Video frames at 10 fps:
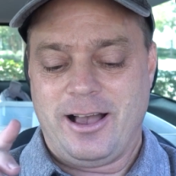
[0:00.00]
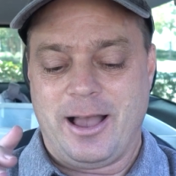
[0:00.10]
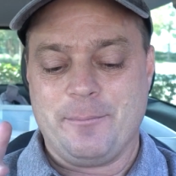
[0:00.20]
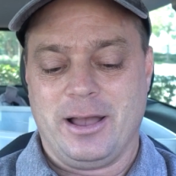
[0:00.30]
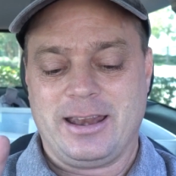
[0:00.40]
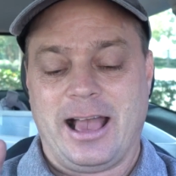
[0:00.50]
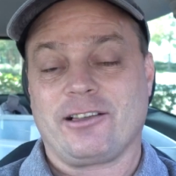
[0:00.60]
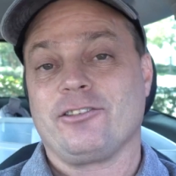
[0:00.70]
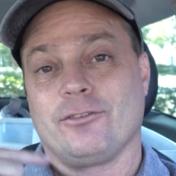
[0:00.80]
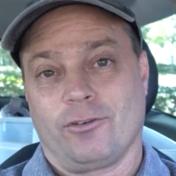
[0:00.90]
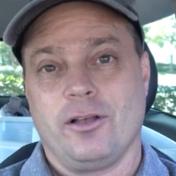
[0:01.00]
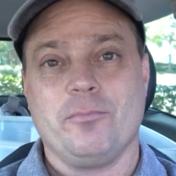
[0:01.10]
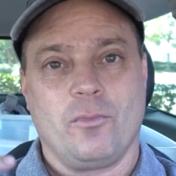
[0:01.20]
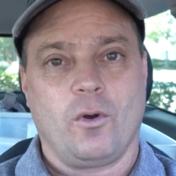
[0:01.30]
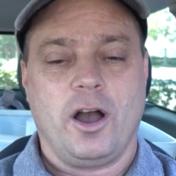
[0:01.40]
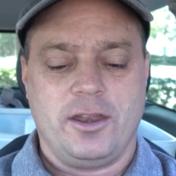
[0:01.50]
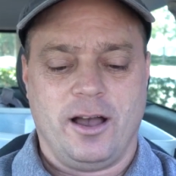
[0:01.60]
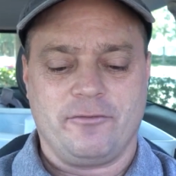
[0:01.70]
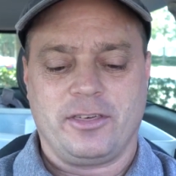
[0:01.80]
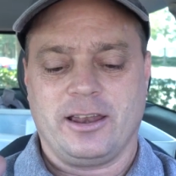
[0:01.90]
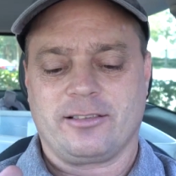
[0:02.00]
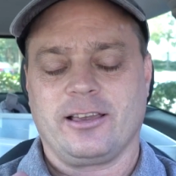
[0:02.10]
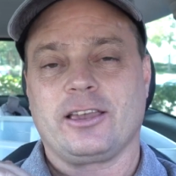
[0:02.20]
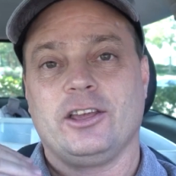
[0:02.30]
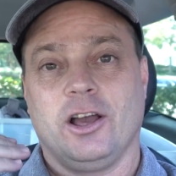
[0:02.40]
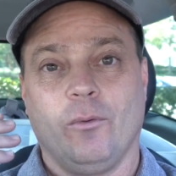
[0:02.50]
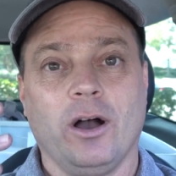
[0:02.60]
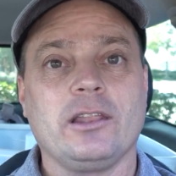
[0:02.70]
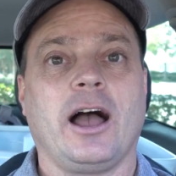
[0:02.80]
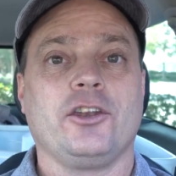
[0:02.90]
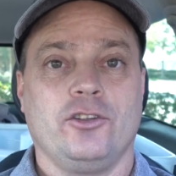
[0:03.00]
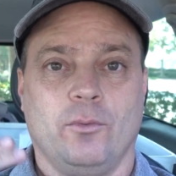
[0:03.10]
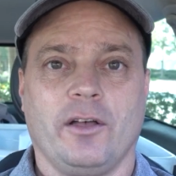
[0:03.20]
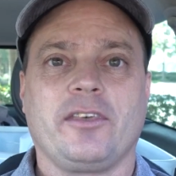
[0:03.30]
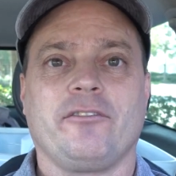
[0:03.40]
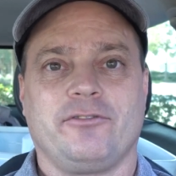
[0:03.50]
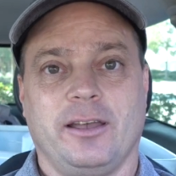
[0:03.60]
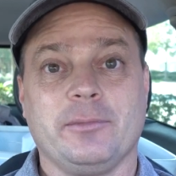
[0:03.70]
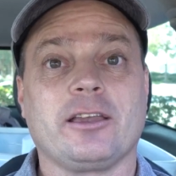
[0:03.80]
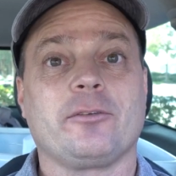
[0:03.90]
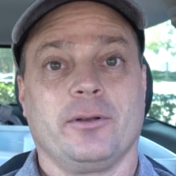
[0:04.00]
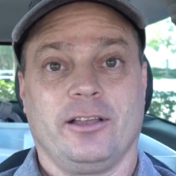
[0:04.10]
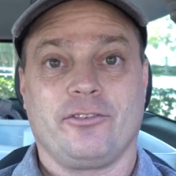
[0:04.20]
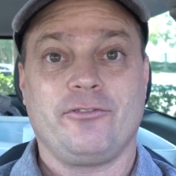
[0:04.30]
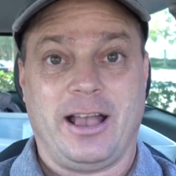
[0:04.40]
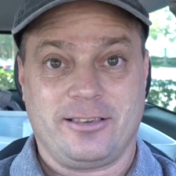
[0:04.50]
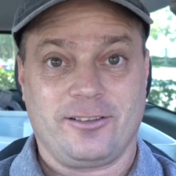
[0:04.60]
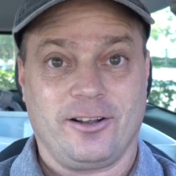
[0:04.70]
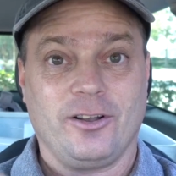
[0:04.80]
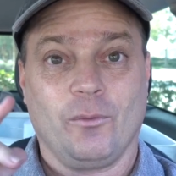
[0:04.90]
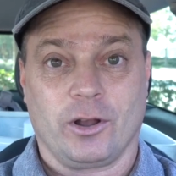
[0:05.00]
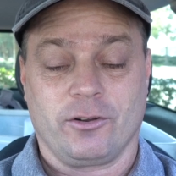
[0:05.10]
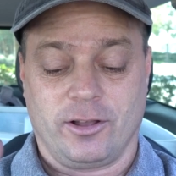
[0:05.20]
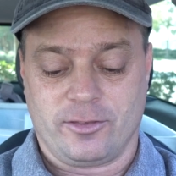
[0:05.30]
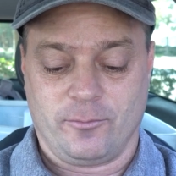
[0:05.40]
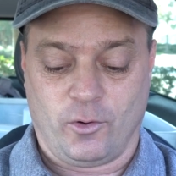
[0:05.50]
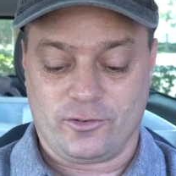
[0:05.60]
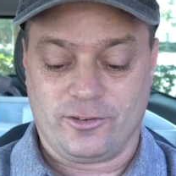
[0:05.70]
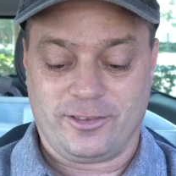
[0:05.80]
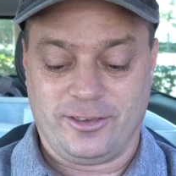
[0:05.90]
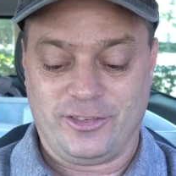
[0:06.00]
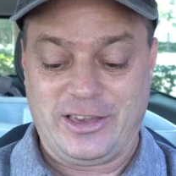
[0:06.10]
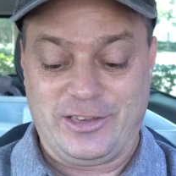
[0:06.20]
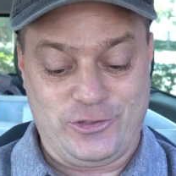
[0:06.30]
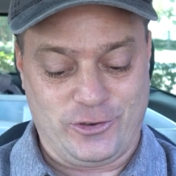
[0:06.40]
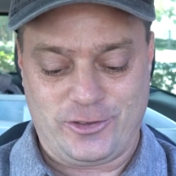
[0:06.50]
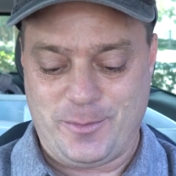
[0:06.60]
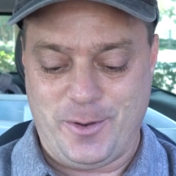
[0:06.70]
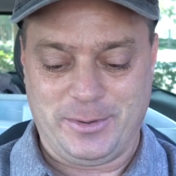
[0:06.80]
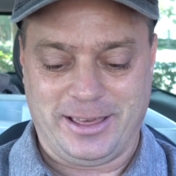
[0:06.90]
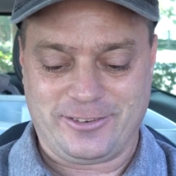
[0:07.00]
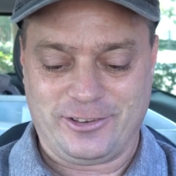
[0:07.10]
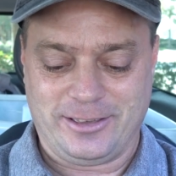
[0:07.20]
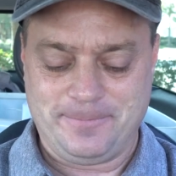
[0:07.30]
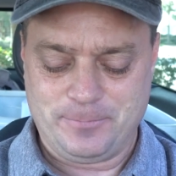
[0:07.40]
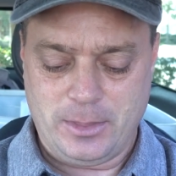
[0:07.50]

I might actually run enough that it's like, you know what? I do want that family experience faster. We're going to run some Fortresses in just a moment, actually.